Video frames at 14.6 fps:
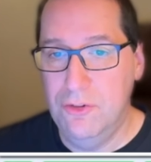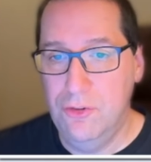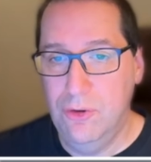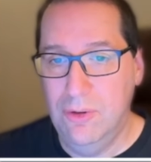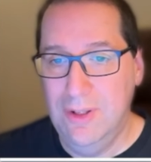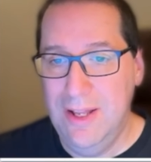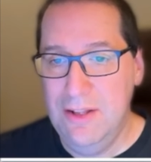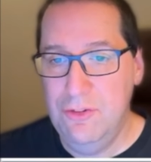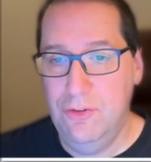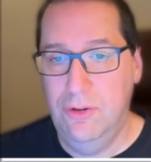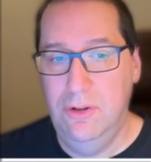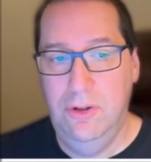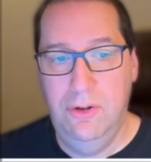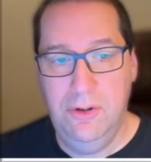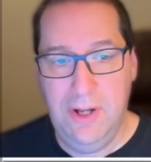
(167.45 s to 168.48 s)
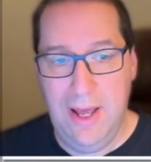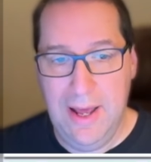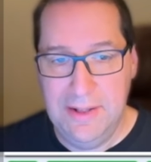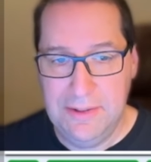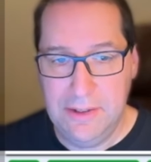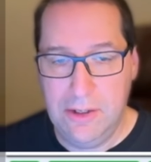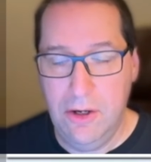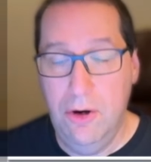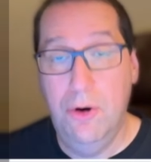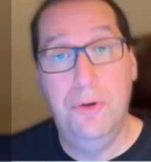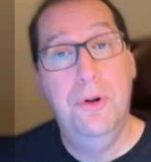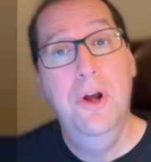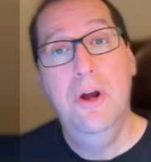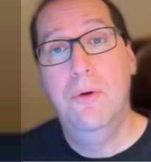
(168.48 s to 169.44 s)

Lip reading: So let's look at the code.